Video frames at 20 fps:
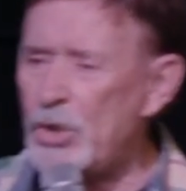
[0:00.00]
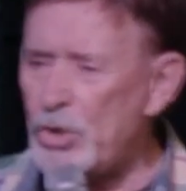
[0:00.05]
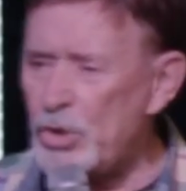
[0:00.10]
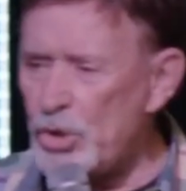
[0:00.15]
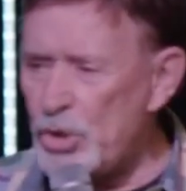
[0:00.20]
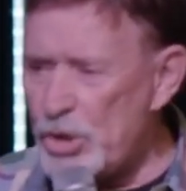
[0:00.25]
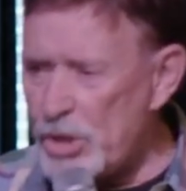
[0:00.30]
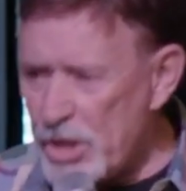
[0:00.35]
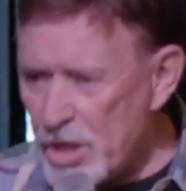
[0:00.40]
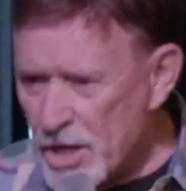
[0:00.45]

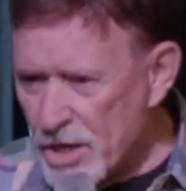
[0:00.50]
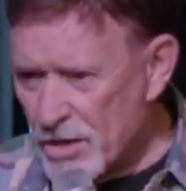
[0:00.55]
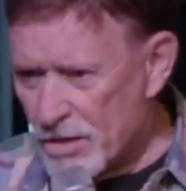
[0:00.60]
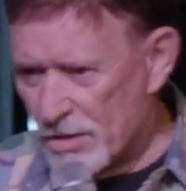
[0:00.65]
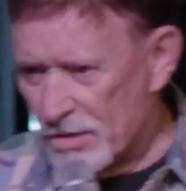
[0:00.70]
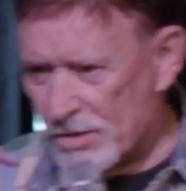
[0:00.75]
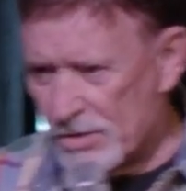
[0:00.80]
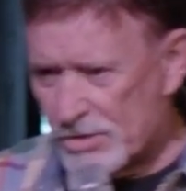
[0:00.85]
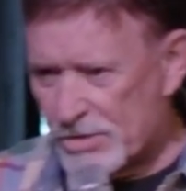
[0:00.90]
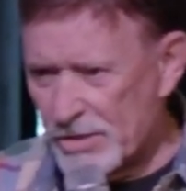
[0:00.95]

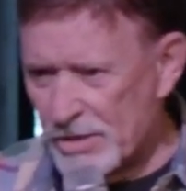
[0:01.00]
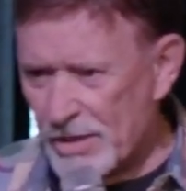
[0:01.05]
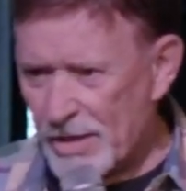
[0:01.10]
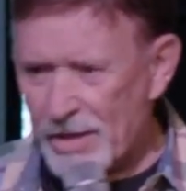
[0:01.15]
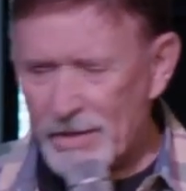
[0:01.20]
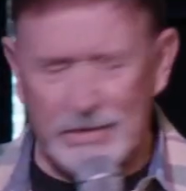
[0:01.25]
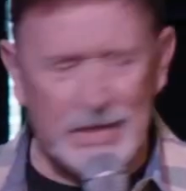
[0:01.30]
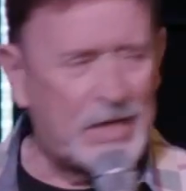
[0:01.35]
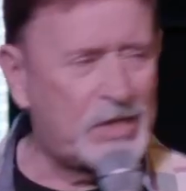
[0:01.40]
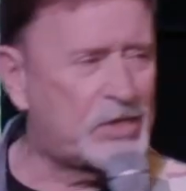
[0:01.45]
years
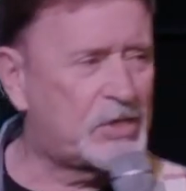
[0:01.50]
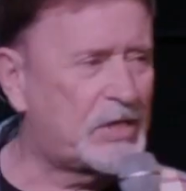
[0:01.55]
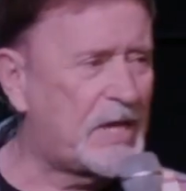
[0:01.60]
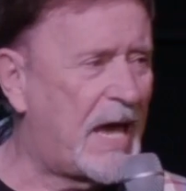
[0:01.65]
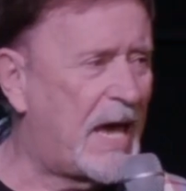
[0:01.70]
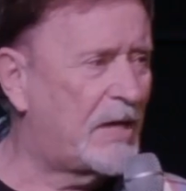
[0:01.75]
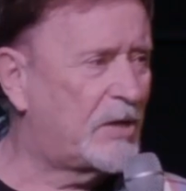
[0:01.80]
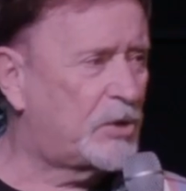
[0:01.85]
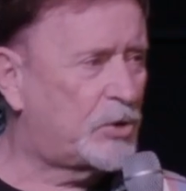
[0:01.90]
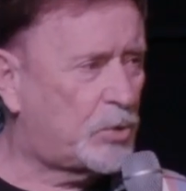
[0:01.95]
they
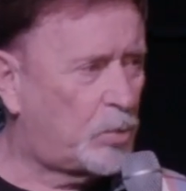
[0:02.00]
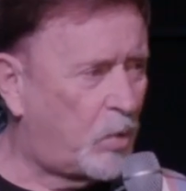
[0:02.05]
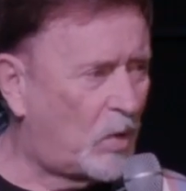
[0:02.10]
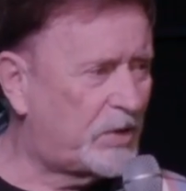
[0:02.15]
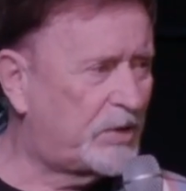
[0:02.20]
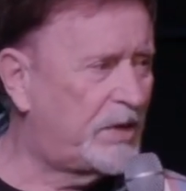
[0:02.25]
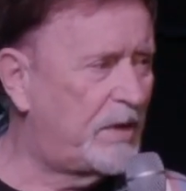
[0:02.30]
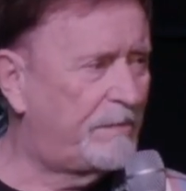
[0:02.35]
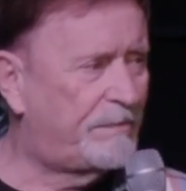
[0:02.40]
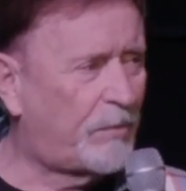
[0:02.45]
sat
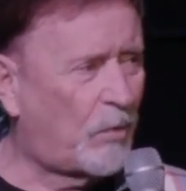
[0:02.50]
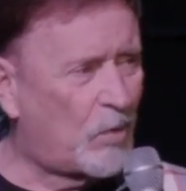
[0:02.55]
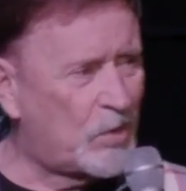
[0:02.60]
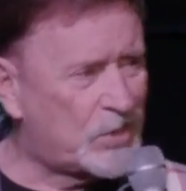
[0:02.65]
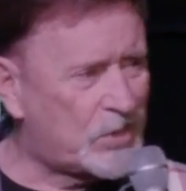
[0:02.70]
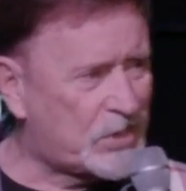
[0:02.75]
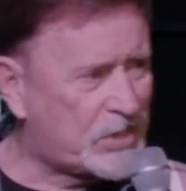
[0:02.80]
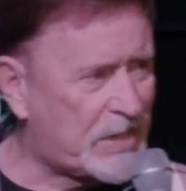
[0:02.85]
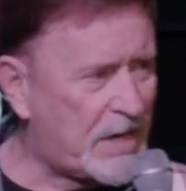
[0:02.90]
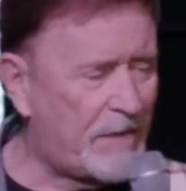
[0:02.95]

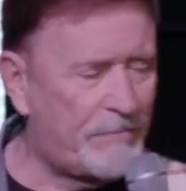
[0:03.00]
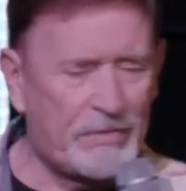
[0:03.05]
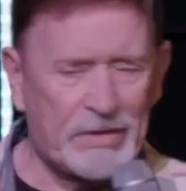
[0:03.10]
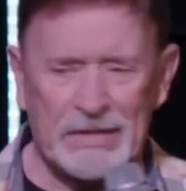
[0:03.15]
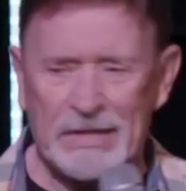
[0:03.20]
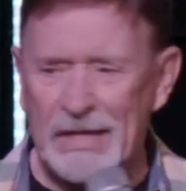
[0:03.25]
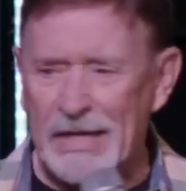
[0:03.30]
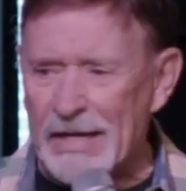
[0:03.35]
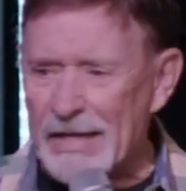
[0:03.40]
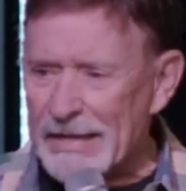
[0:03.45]
24/7
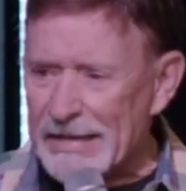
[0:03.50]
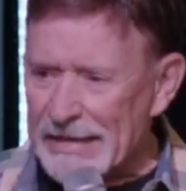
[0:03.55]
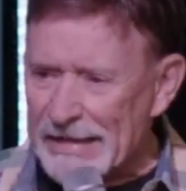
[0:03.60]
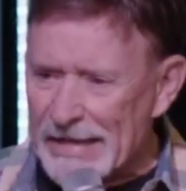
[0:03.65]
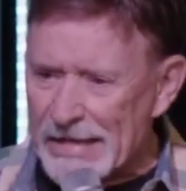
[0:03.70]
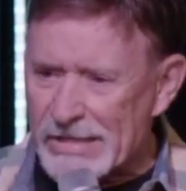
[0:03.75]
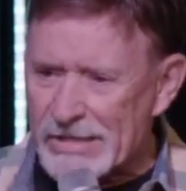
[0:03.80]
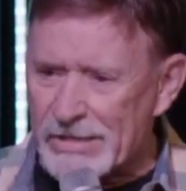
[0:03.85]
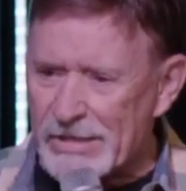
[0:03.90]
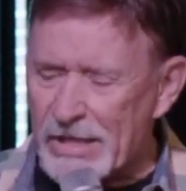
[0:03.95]

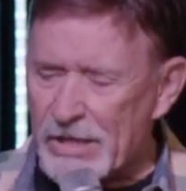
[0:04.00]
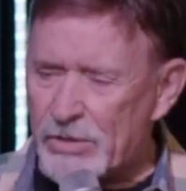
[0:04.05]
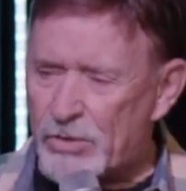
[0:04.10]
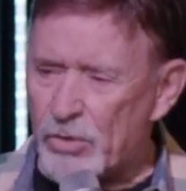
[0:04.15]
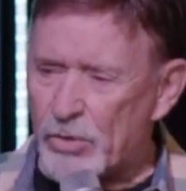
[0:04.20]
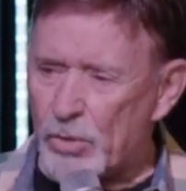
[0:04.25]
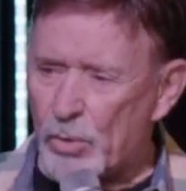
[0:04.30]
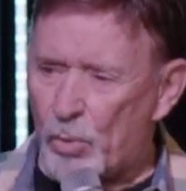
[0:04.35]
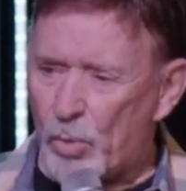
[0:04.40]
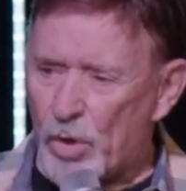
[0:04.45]
listening to
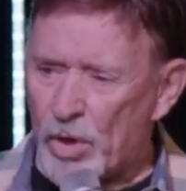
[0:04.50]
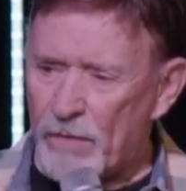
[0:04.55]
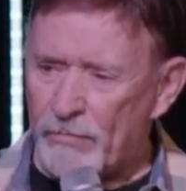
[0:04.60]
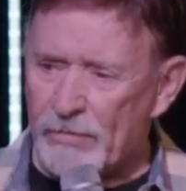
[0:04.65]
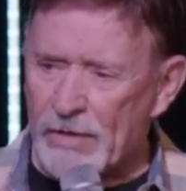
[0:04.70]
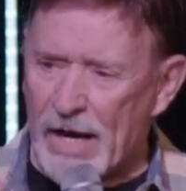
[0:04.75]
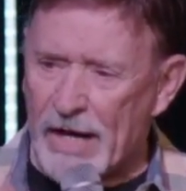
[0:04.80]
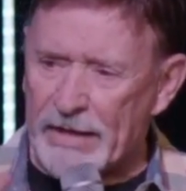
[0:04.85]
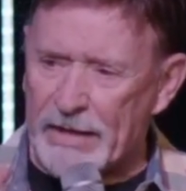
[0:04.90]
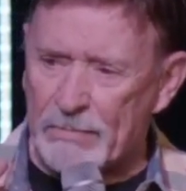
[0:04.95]
the Word of
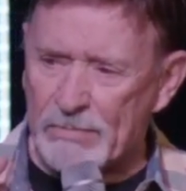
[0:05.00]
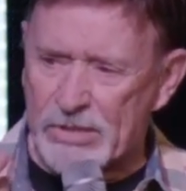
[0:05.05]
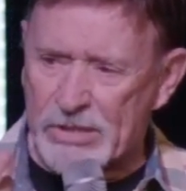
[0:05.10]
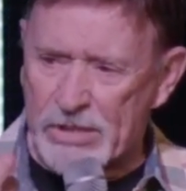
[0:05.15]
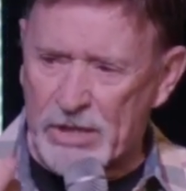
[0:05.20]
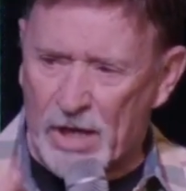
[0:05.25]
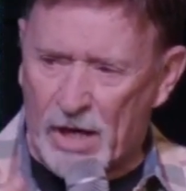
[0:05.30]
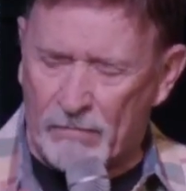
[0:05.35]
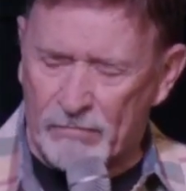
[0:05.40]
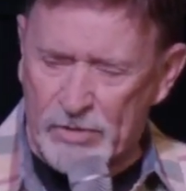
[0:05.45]
God
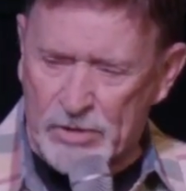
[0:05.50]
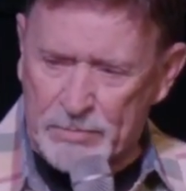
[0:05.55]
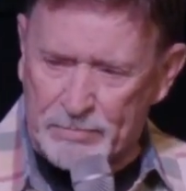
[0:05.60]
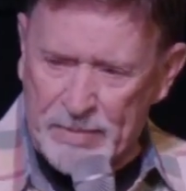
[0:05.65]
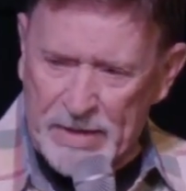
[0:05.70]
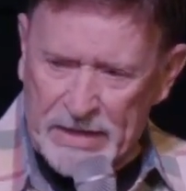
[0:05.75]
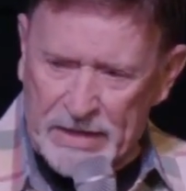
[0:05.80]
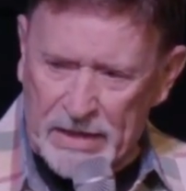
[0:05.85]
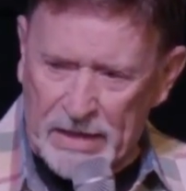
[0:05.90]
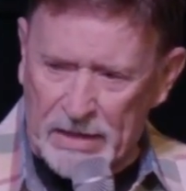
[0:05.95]
himself
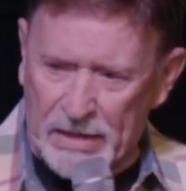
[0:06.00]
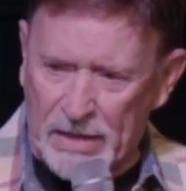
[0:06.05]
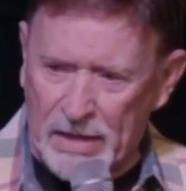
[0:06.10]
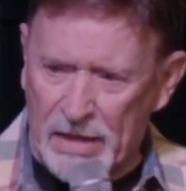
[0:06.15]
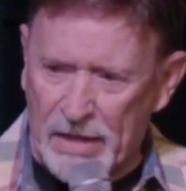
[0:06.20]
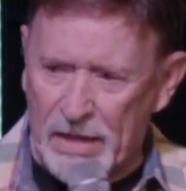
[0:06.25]
speaking